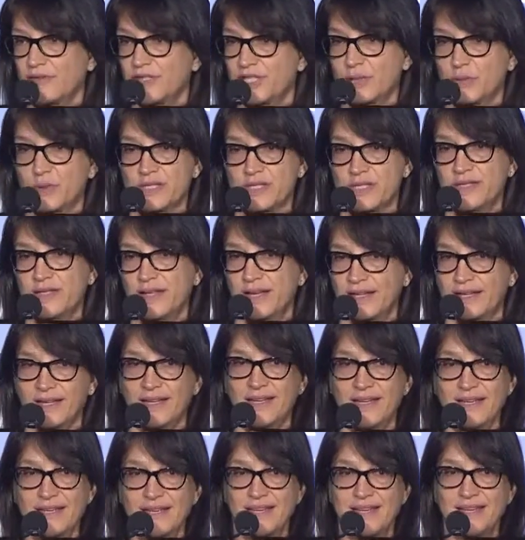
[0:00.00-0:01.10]
She wasn't like,
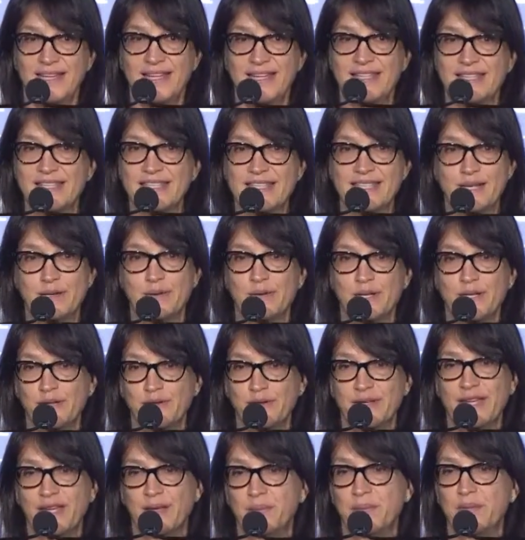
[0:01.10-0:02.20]
in secret, you
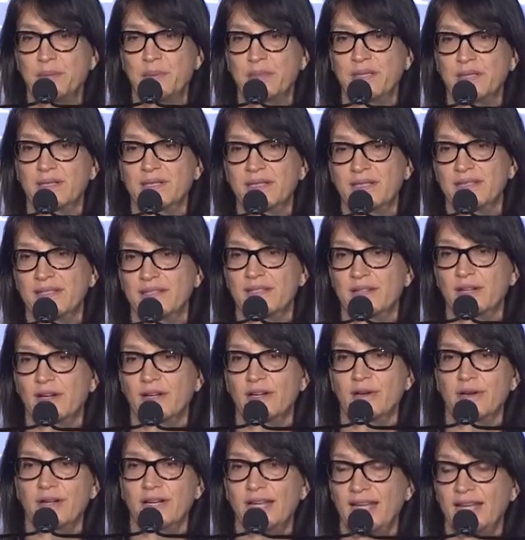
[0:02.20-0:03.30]
can't be Bill Clinton's
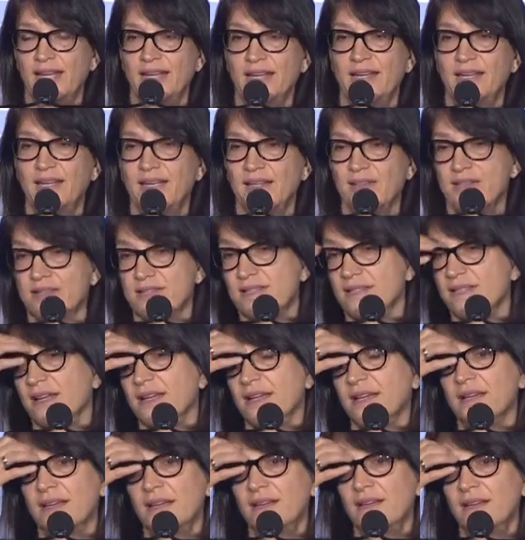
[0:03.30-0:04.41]
daughter in Haiti and just
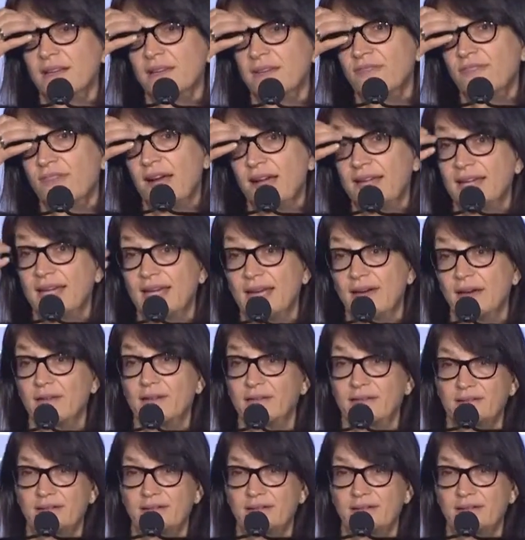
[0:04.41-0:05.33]
like find out